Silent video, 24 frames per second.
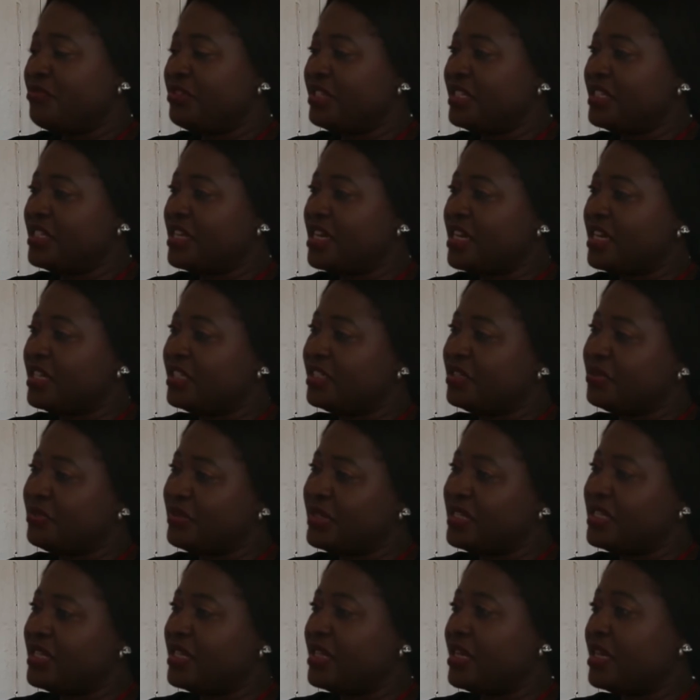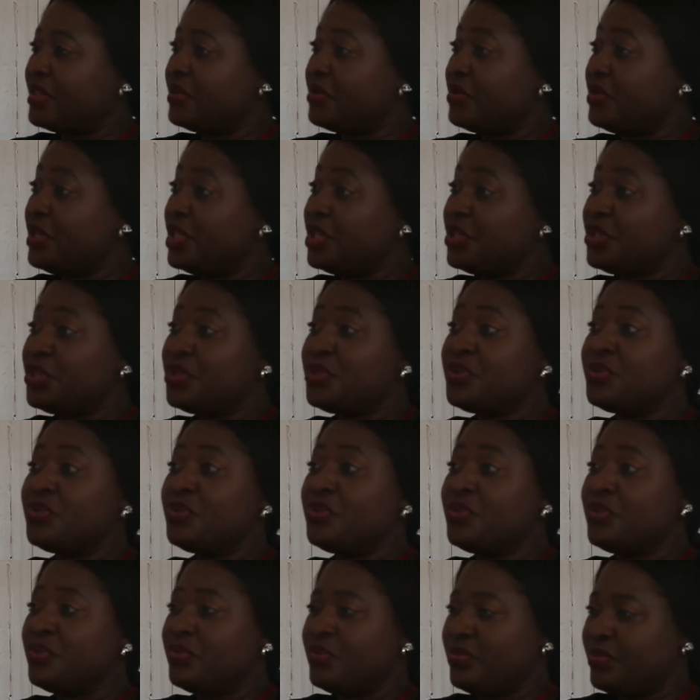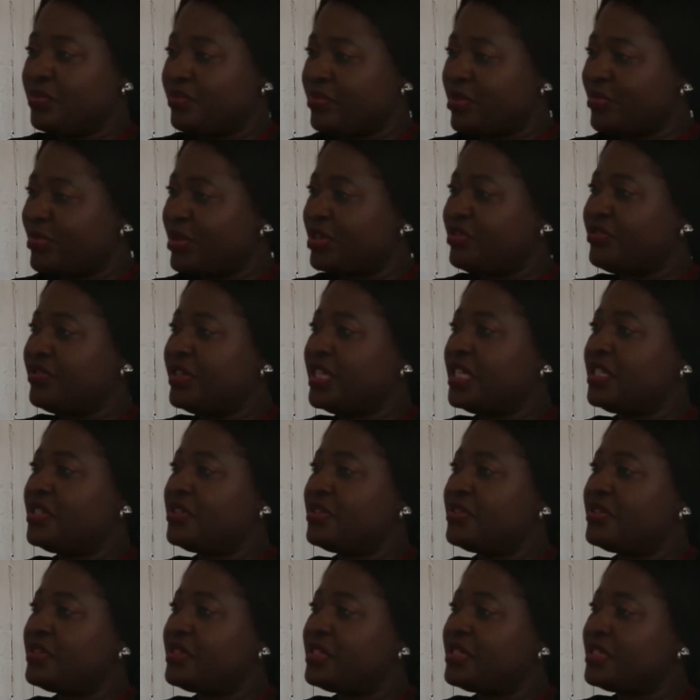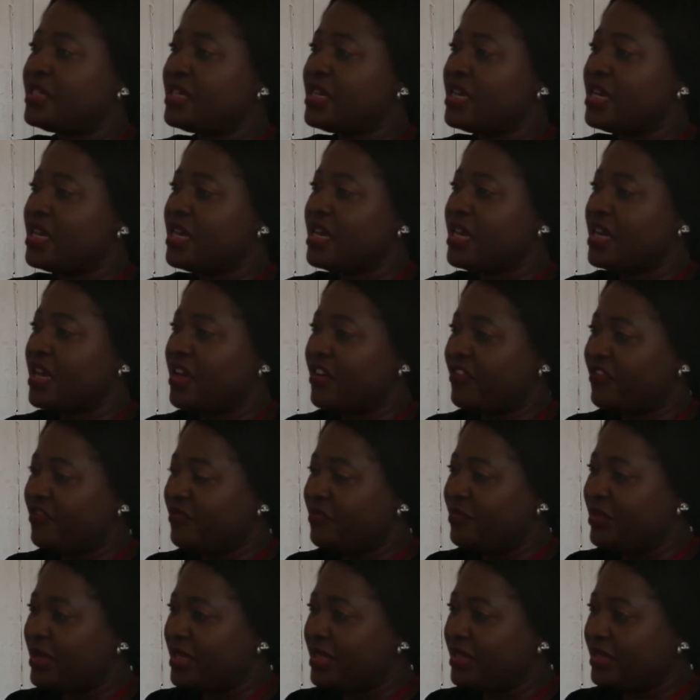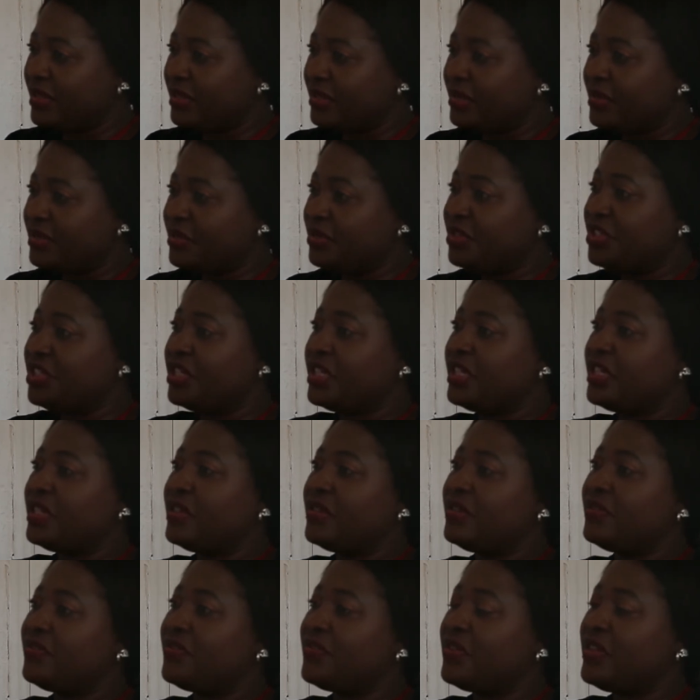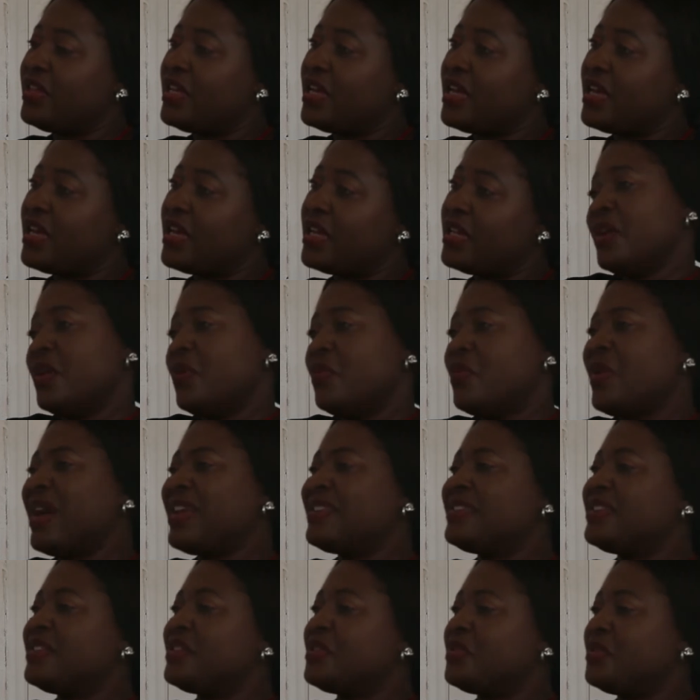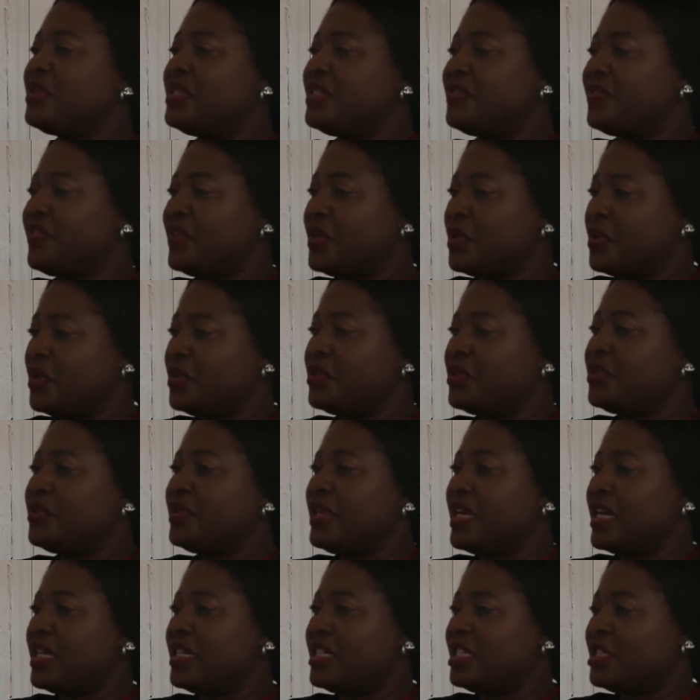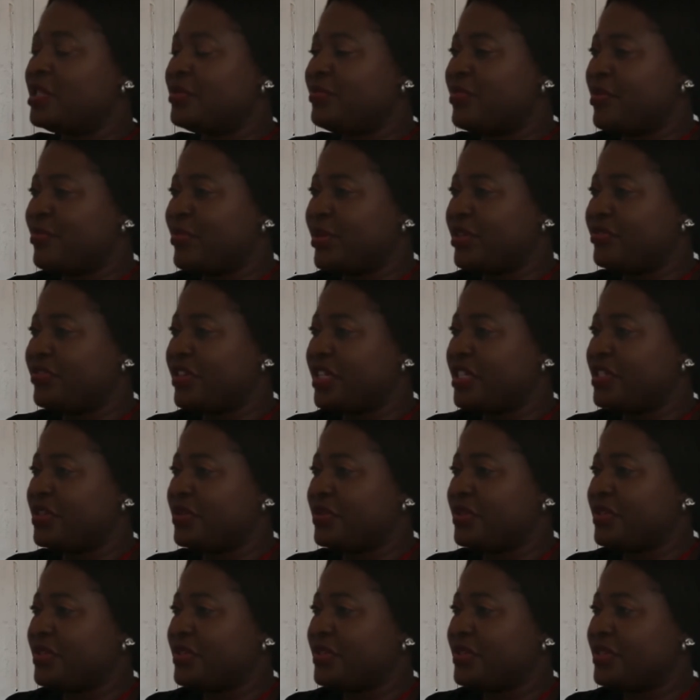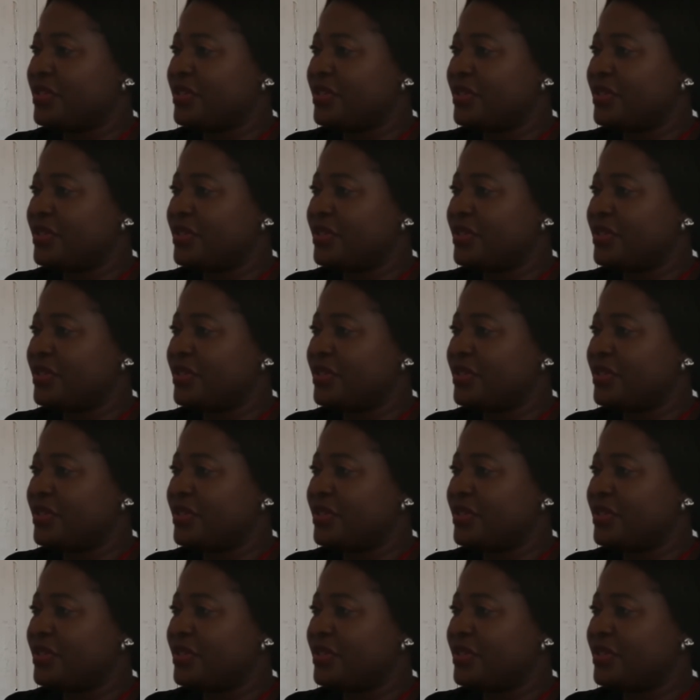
research, we see that only 2 perpetrators have been to jail for that. Why is it so difficult to get these perpetrators?